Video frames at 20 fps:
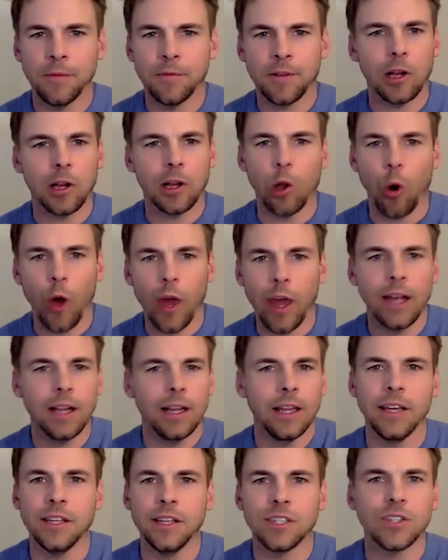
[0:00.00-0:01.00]

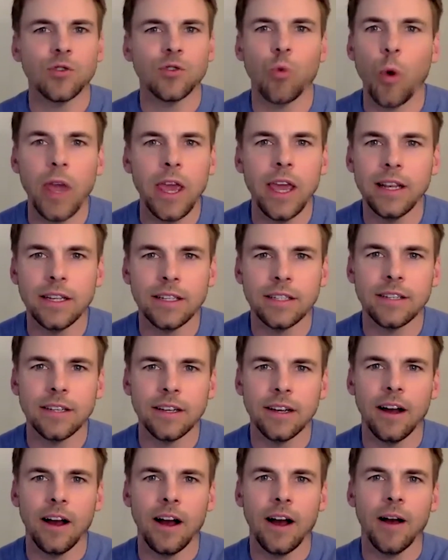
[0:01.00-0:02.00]
cloyingly sweet,
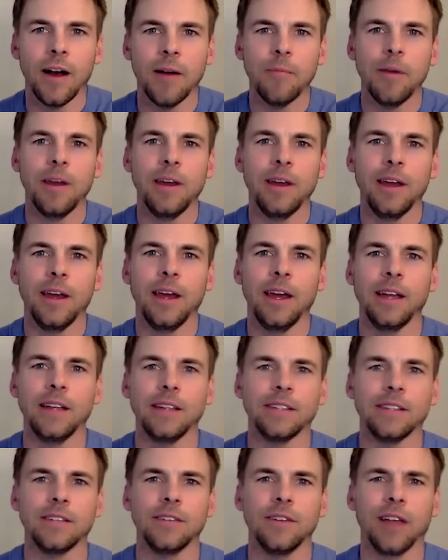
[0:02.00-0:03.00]

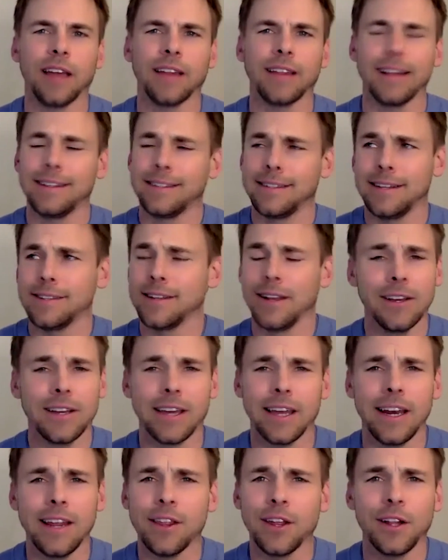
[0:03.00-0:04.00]
you're like, that doesn't
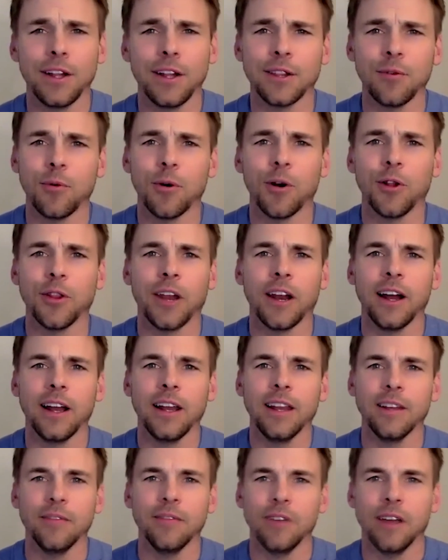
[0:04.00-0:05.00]
look anything like the world that
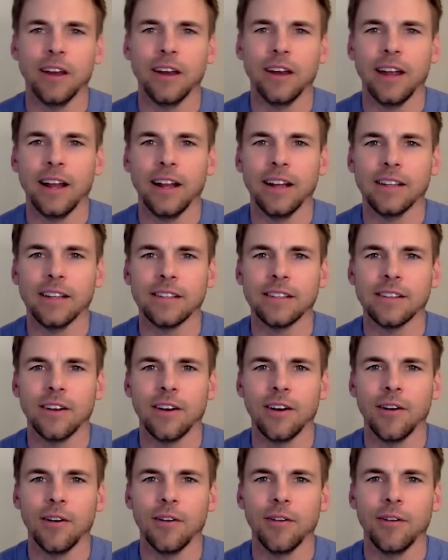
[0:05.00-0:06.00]
I live in. And
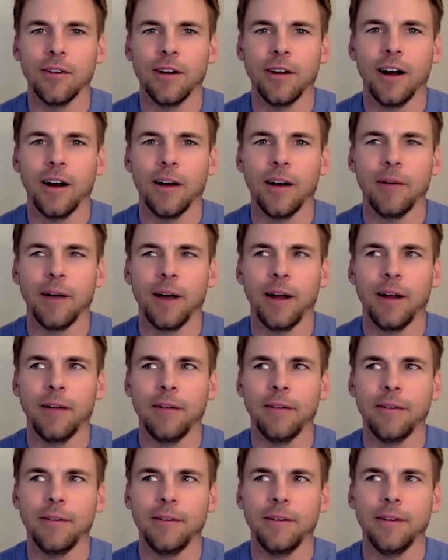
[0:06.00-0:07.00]
so
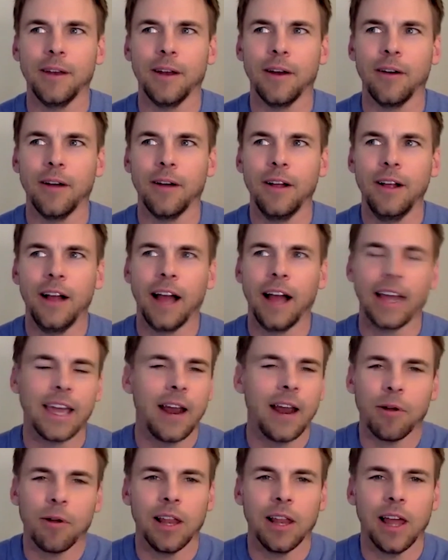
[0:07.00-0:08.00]
I
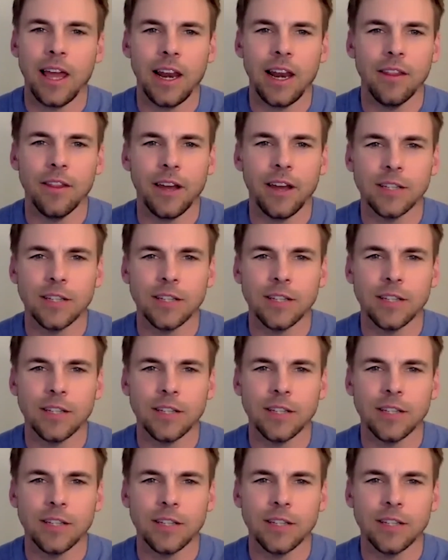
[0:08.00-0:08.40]
can't relate, and